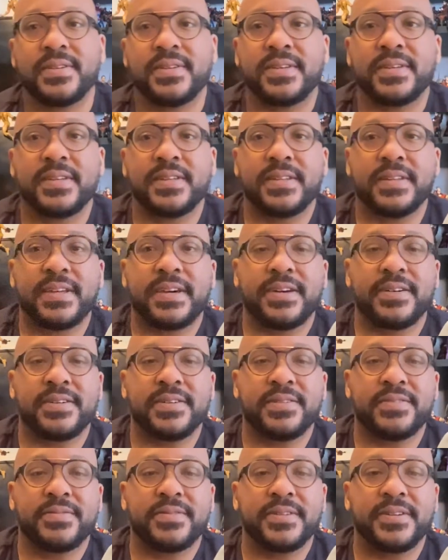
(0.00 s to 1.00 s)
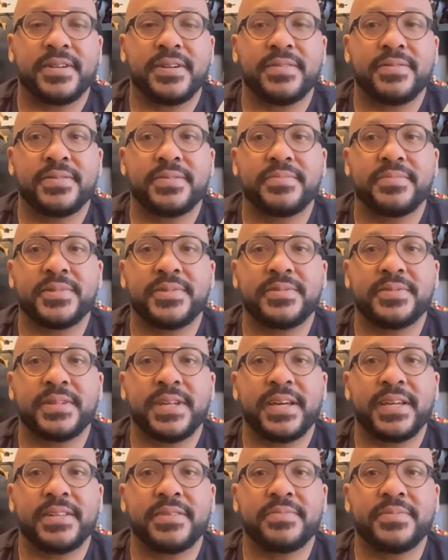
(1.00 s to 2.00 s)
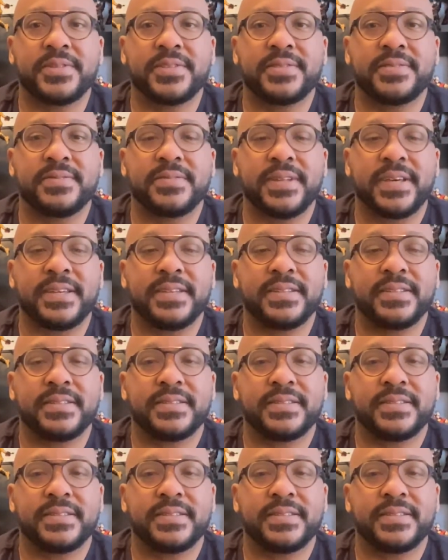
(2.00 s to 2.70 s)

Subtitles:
and now here we are with Moon Knight and Mr. Knight.